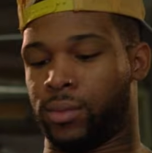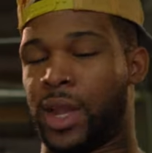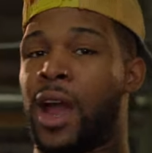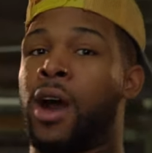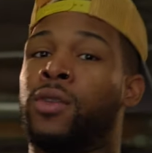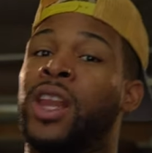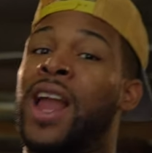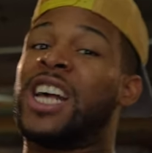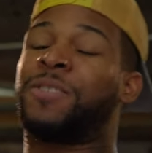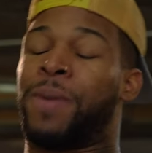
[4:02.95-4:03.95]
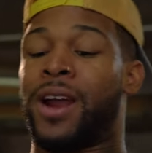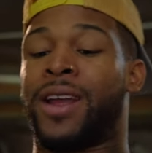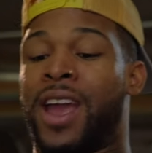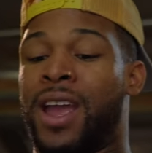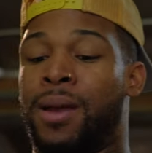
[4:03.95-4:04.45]
Now the last
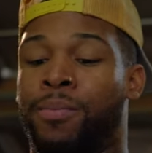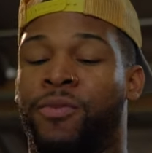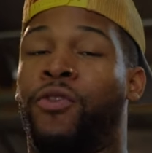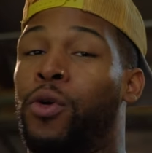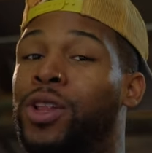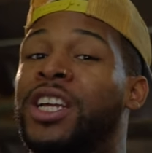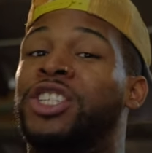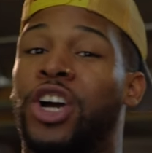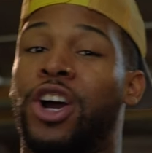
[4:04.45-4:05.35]
pair came fully